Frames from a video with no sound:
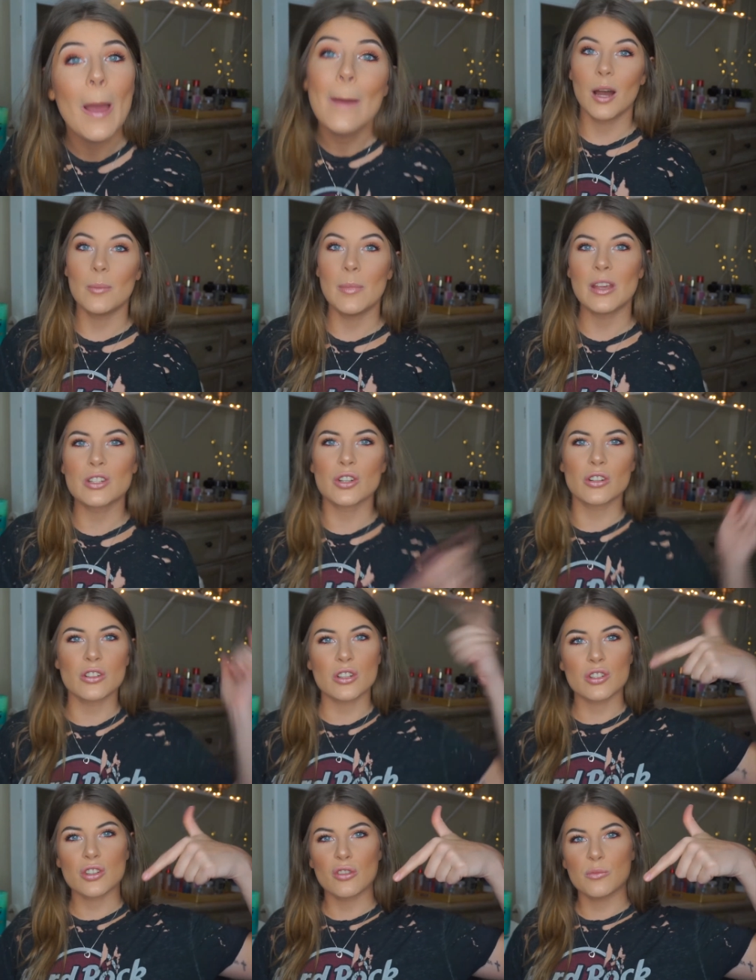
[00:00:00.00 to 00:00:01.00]
Make sure to
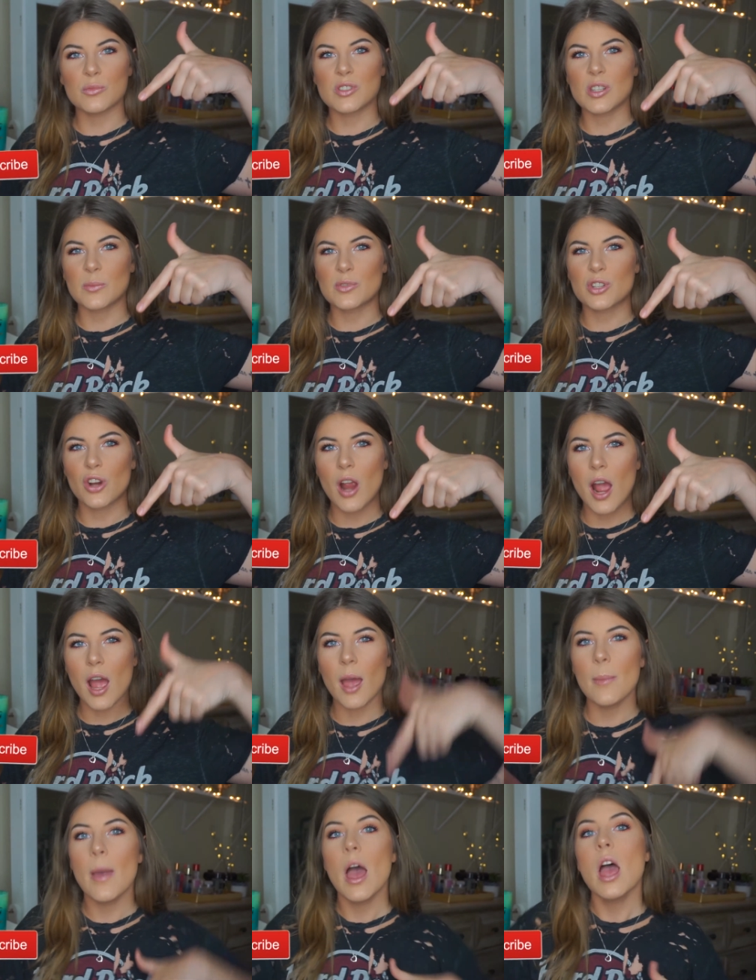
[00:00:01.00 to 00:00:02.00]
subscribe,